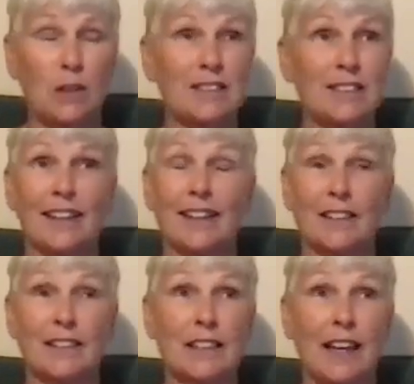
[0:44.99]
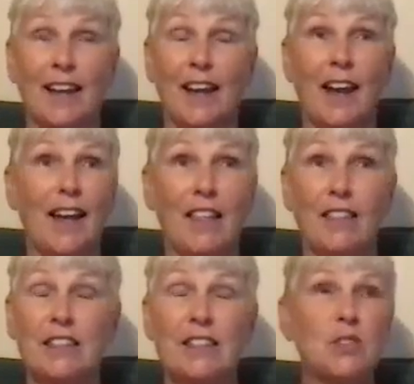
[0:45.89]
second and say,
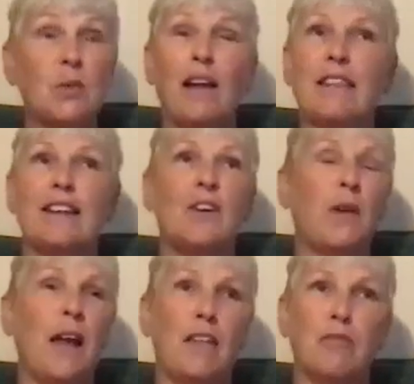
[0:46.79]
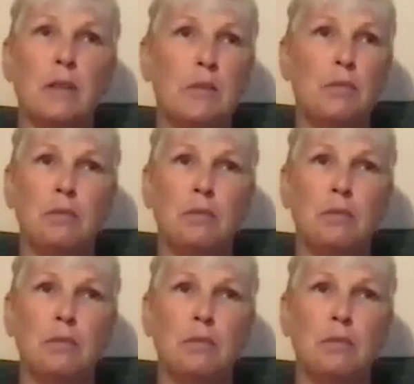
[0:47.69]
this is why they don't have me.